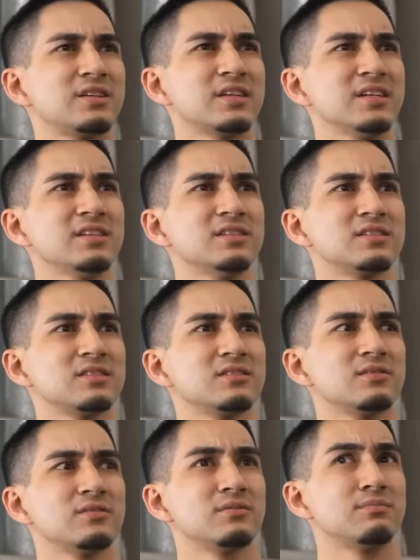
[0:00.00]
kids?
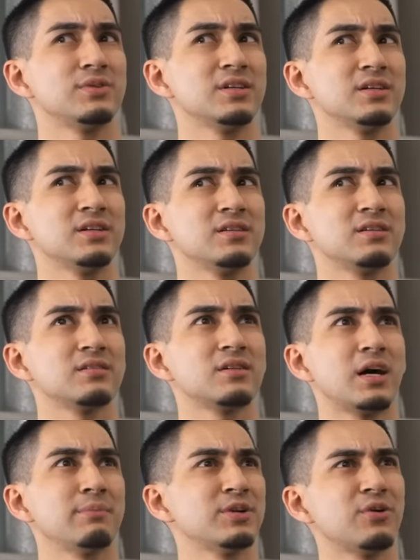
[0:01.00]
But
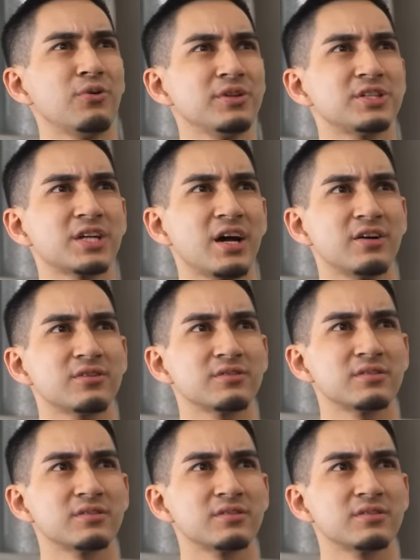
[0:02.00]
I'm an only child.